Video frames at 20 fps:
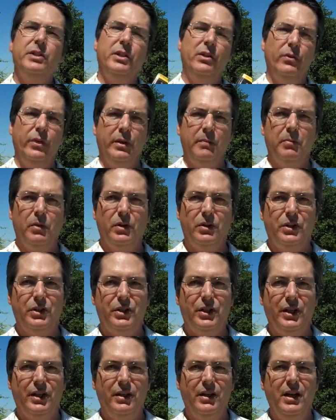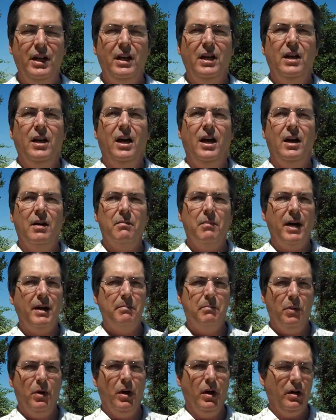considering purchasing uh,
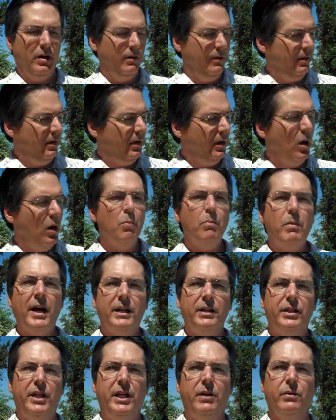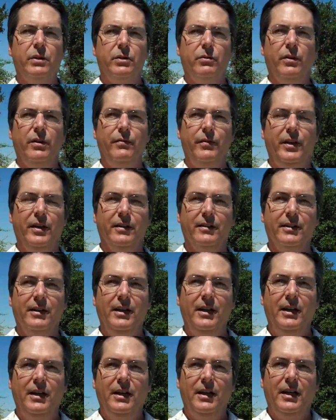my book, Home Buying Secrets Revealed.
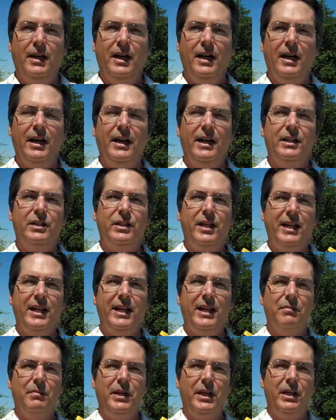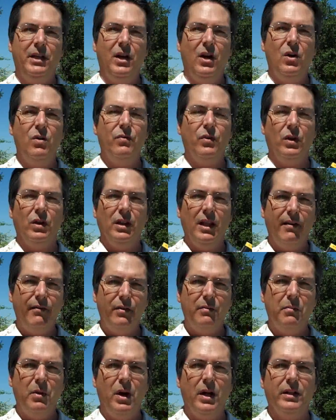Uh, it's taken me over
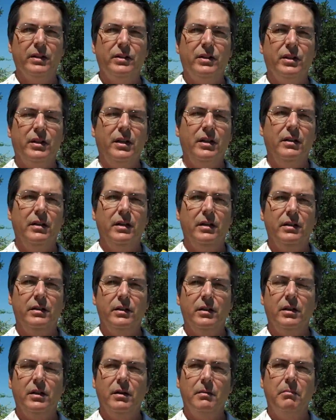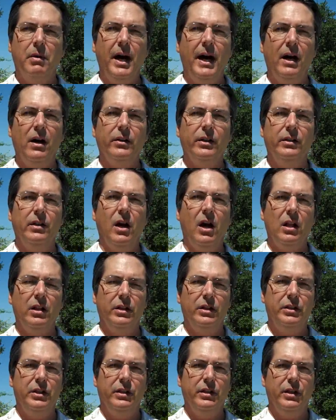11 months to, uh, to compile the
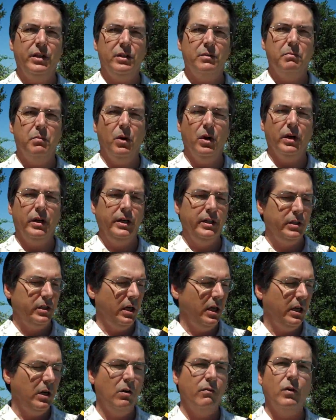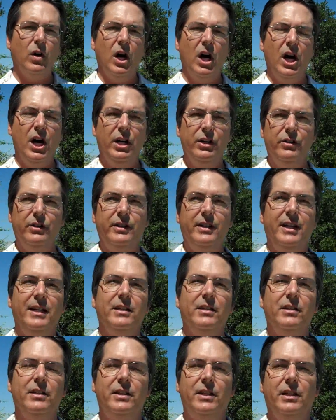knowledge in this book. It's got over
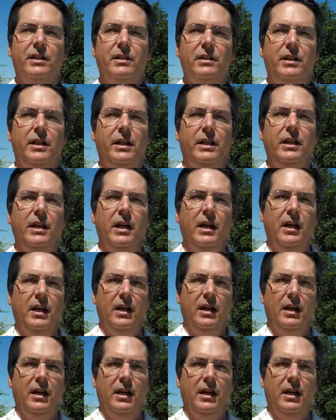160